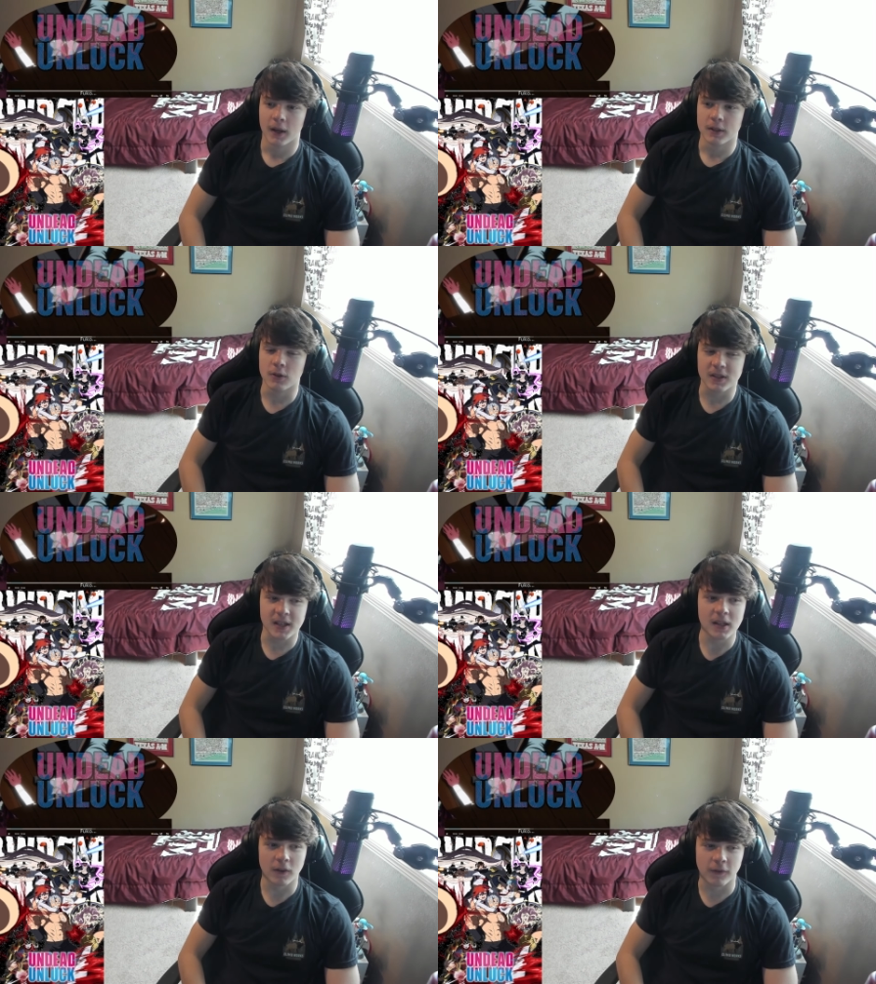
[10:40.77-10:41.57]
to
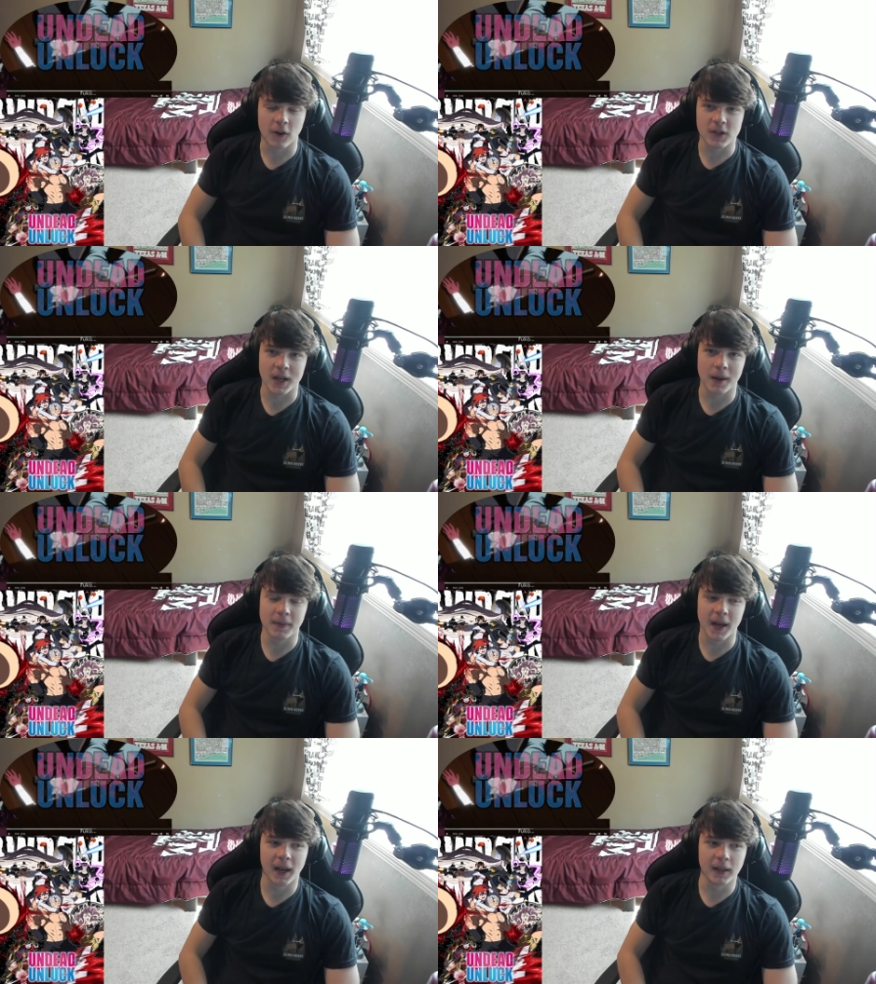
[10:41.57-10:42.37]
see the first time
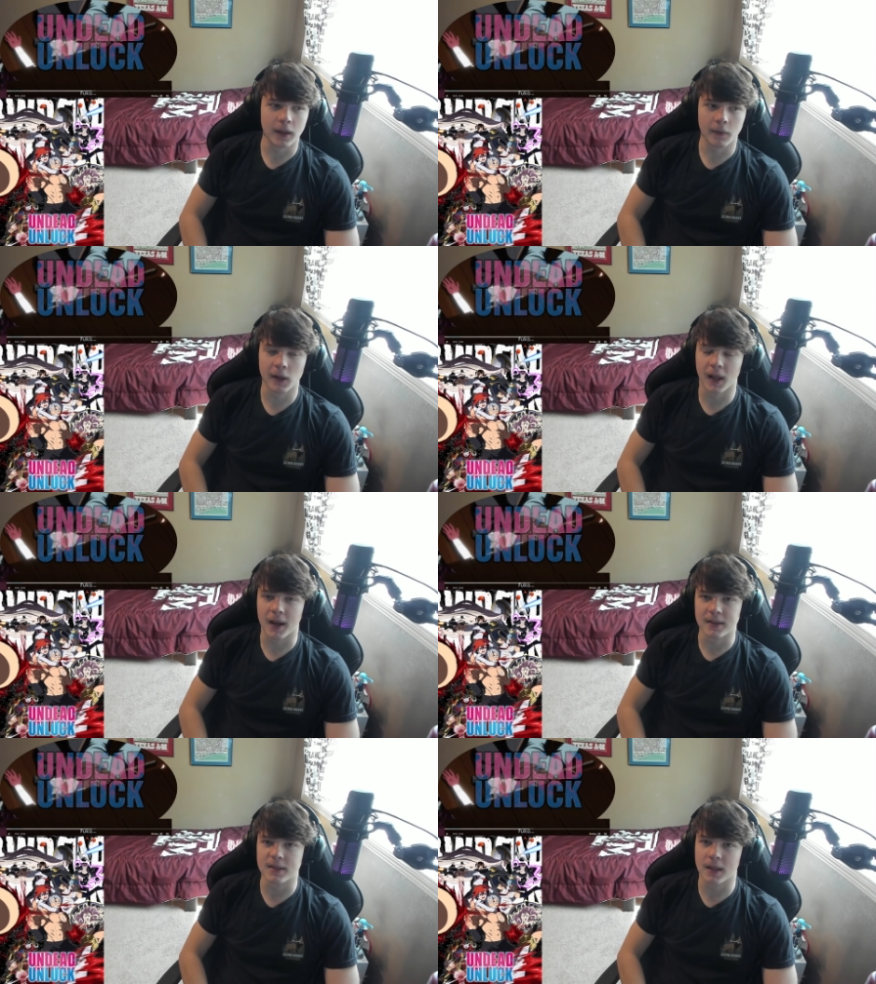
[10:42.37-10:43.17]
that Andy
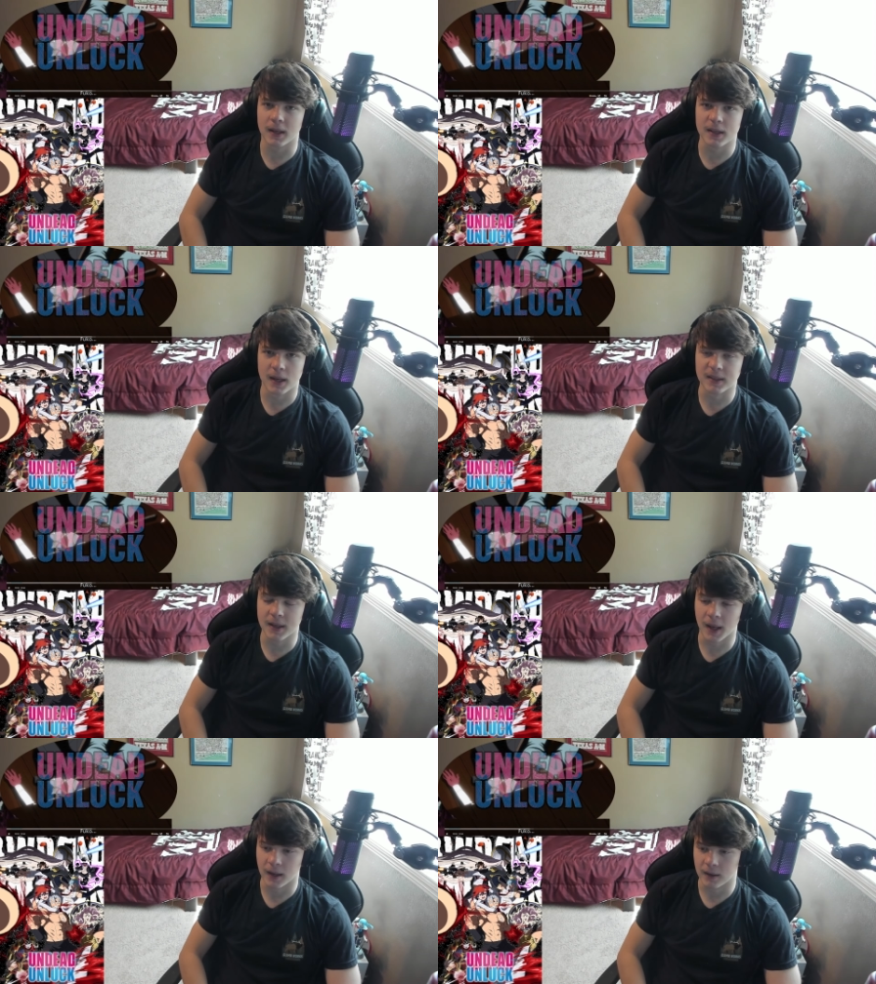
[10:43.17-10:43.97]
realizes that he's
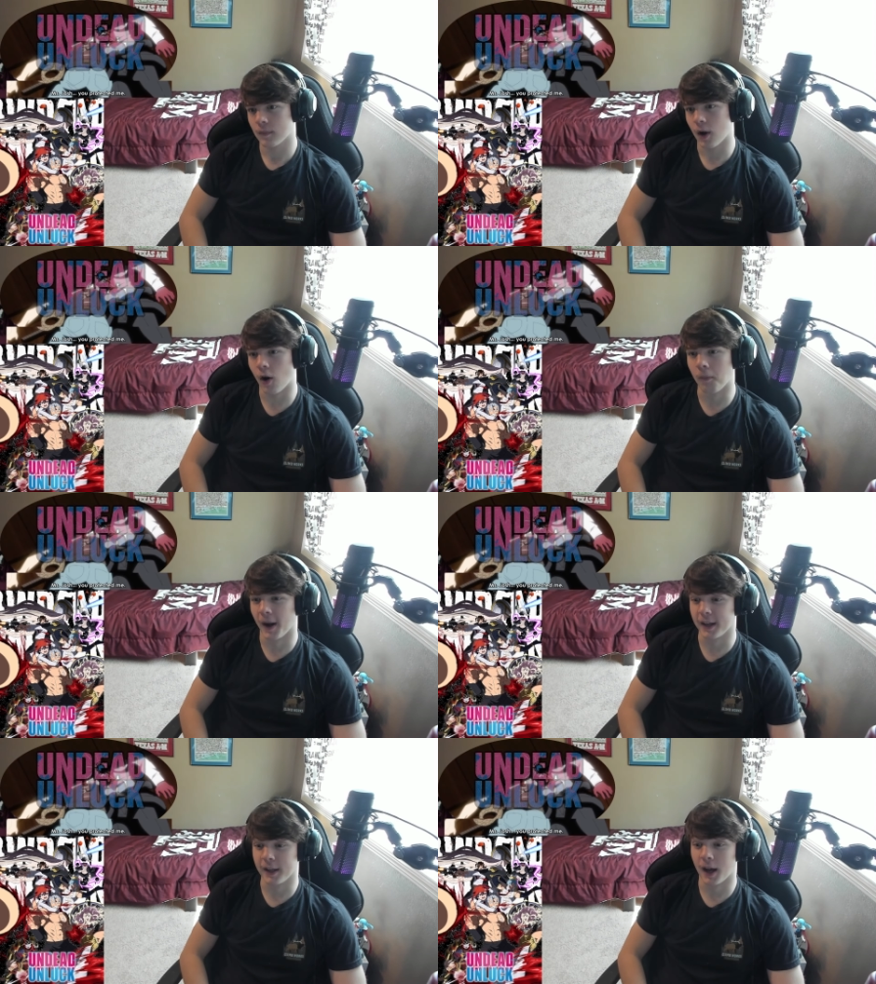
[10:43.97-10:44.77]
undead. Oh
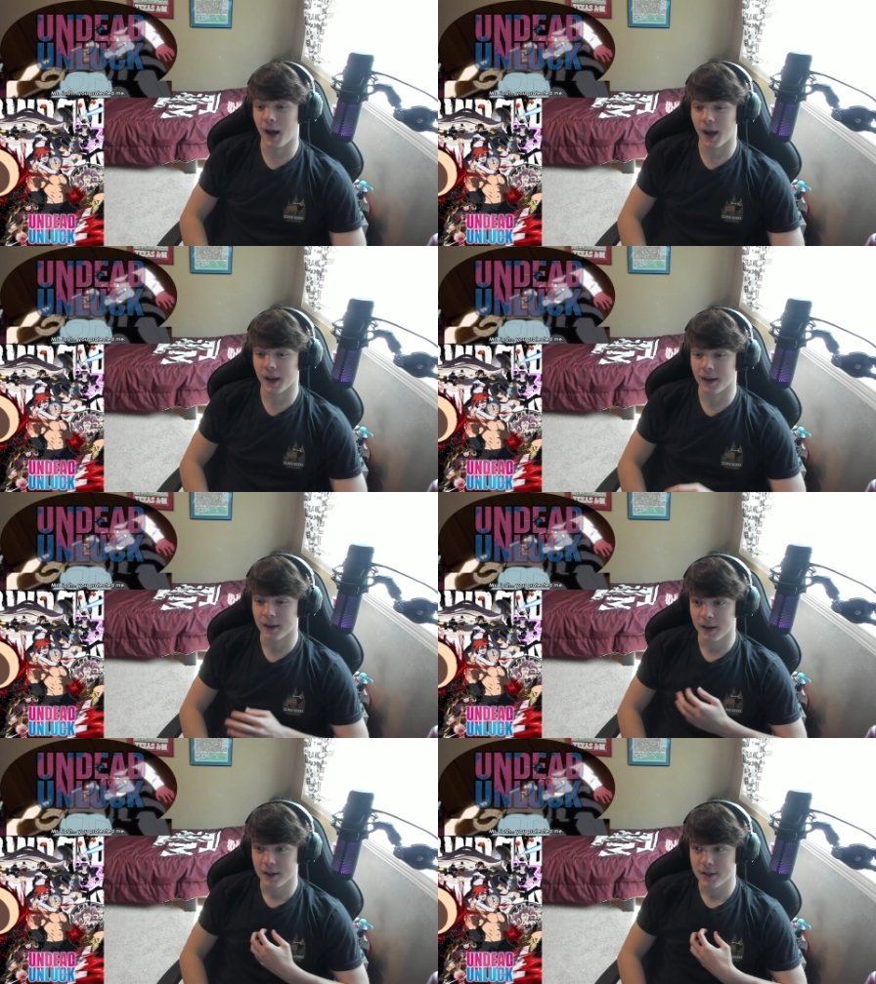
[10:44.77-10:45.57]
my god.
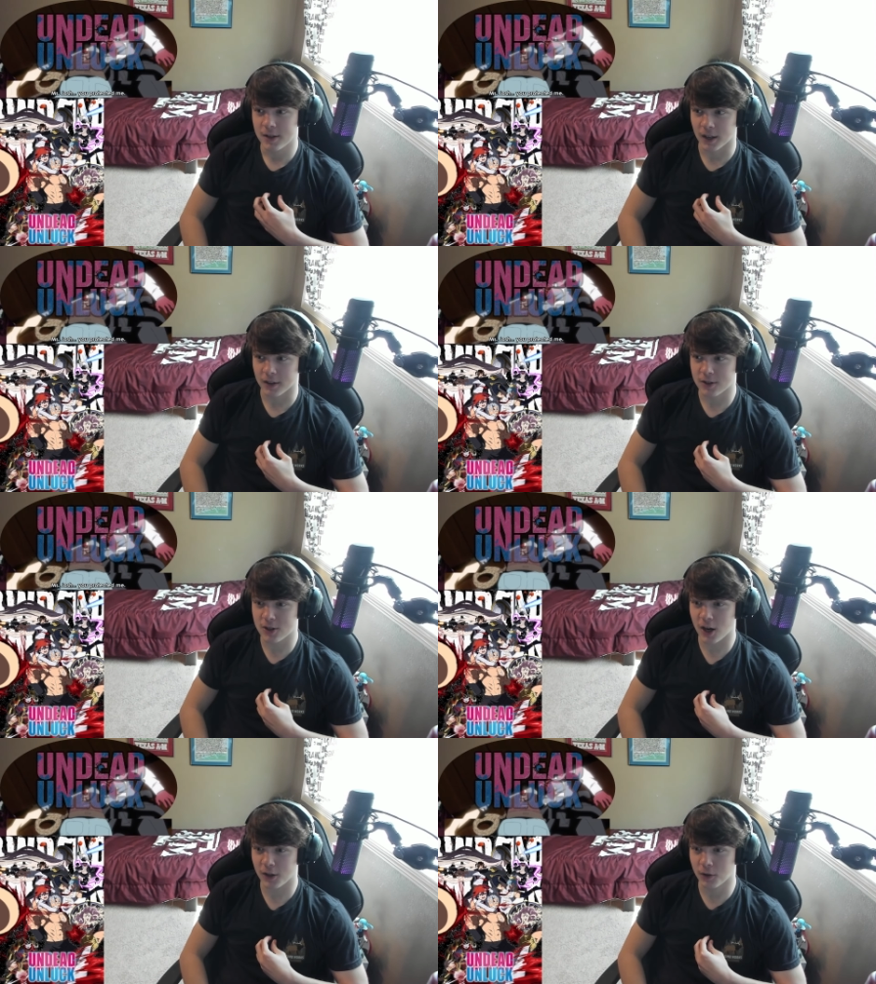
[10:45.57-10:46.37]
She got
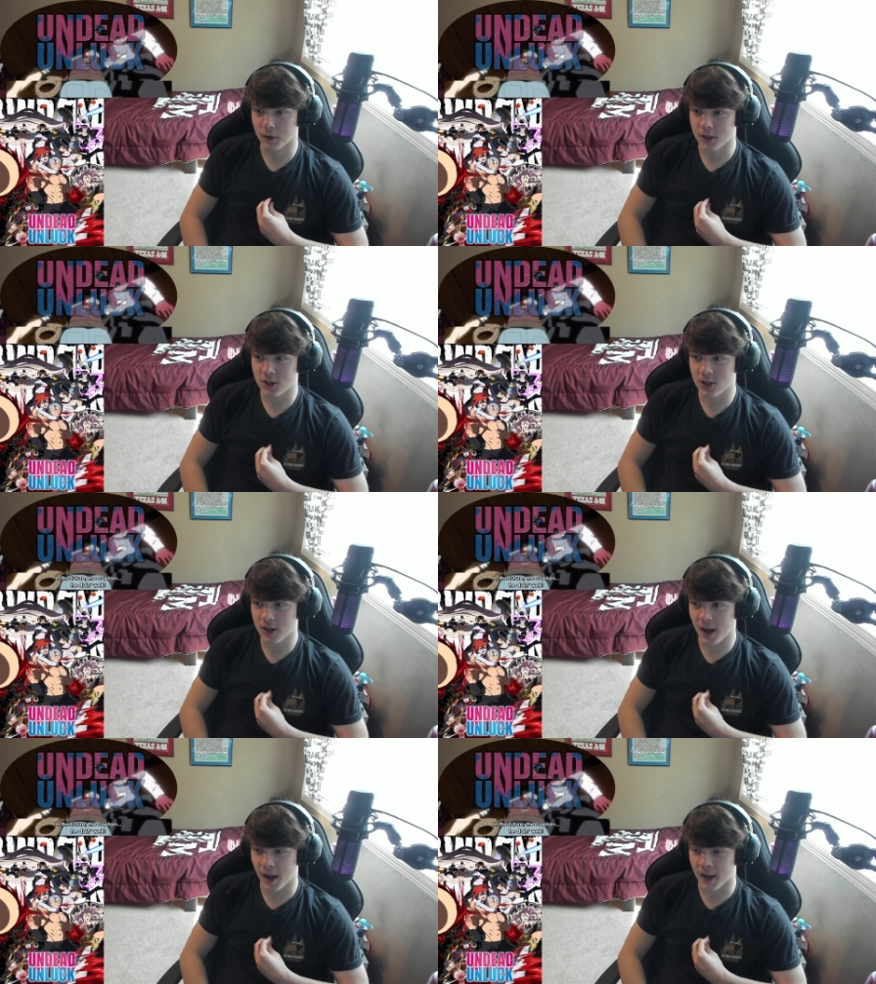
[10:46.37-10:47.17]
shot through the
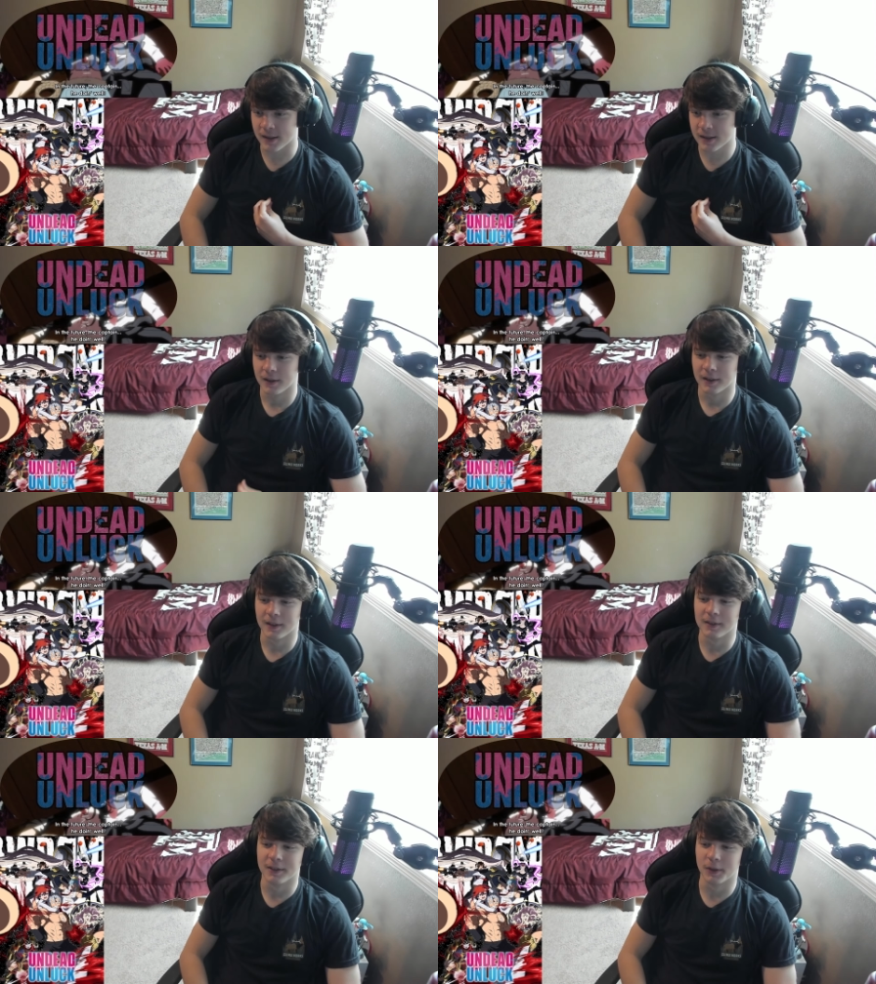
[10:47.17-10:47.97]
chest.
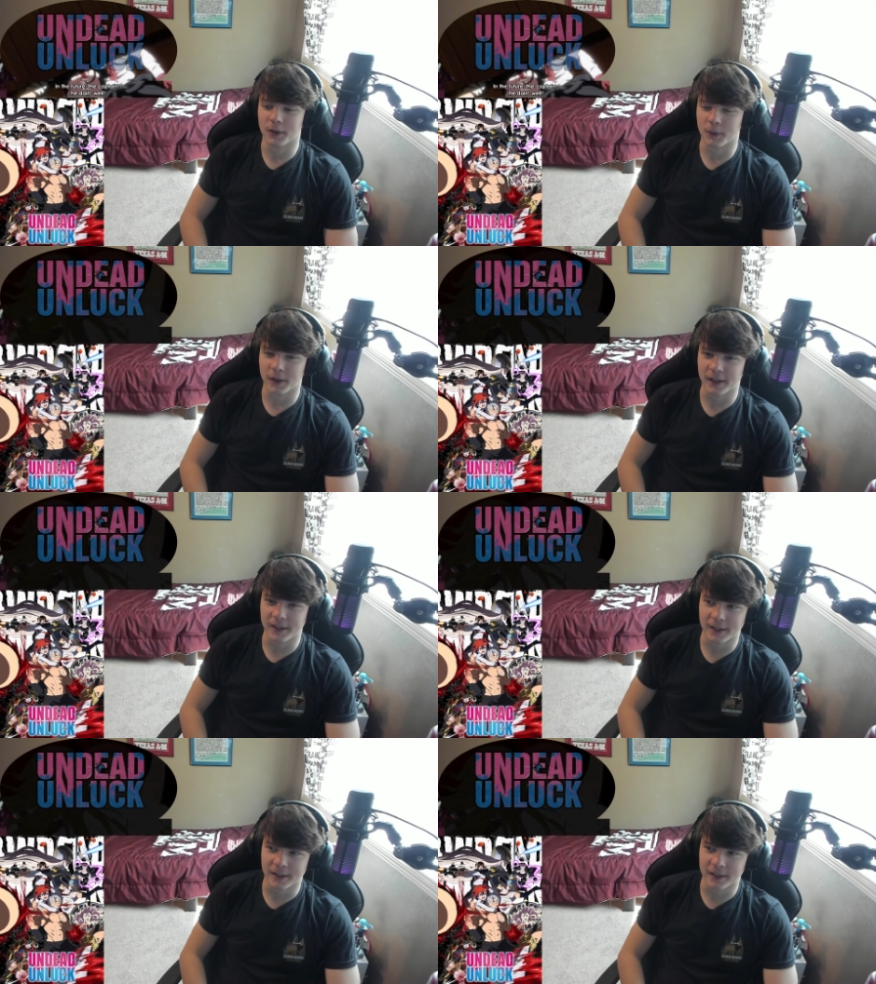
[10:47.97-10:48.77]
You doing
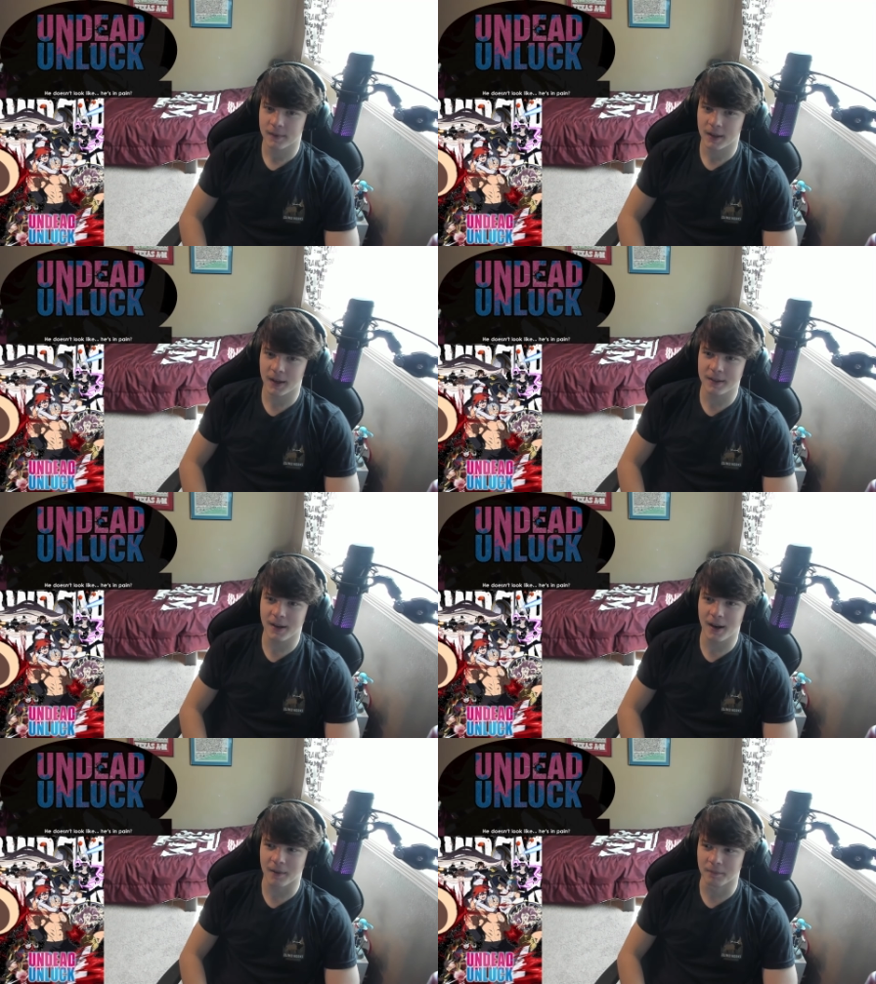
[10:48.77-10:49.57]
well? God
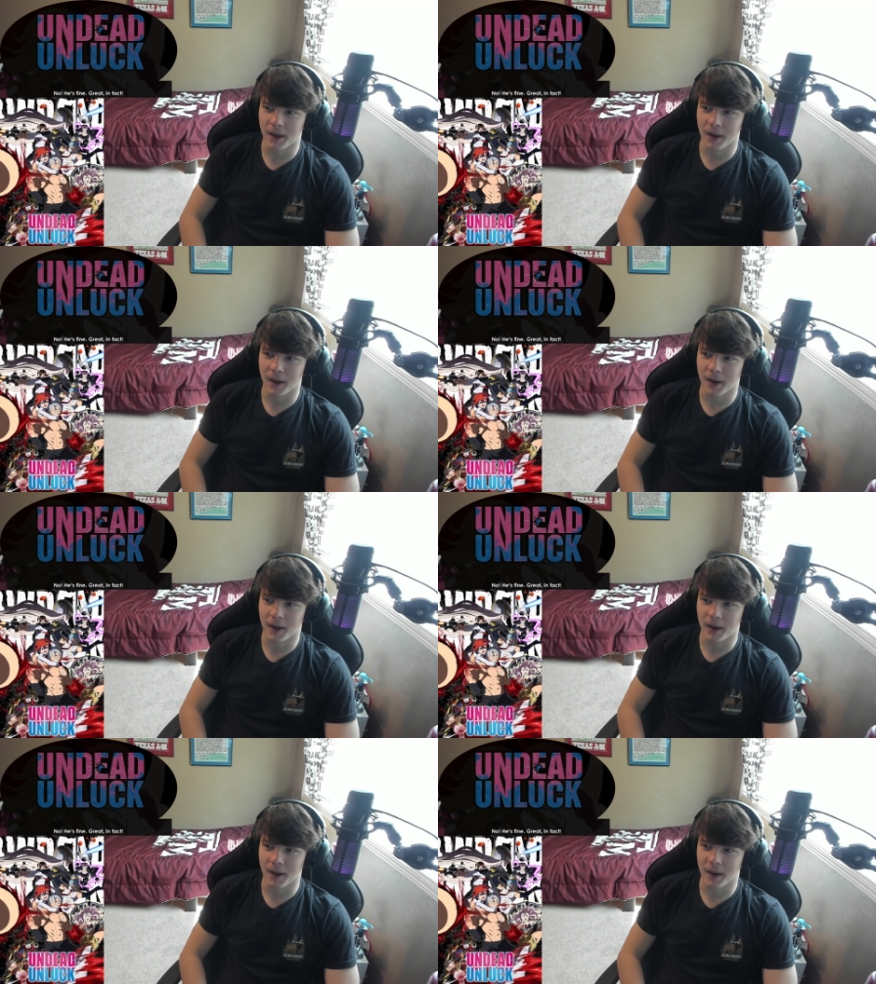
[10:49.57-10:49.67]
damn,